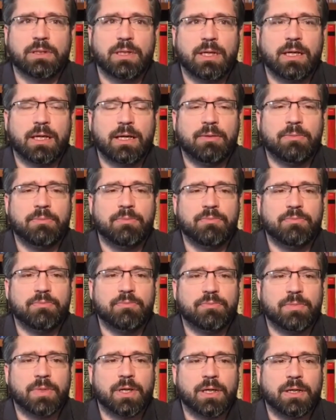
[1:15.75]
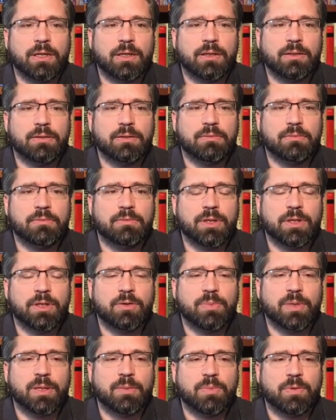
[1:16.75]
You know,
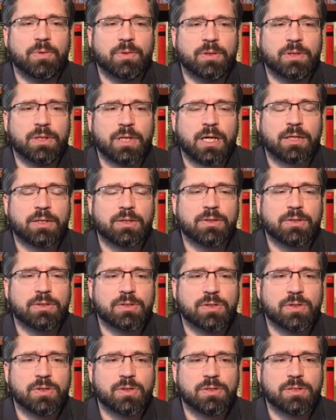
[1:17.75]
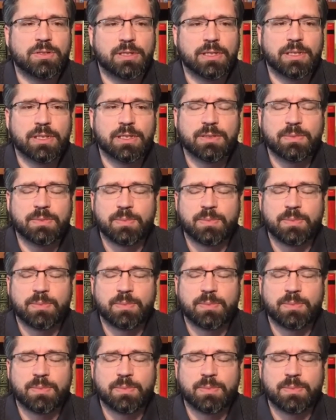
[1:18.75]
people and doctors, nurses,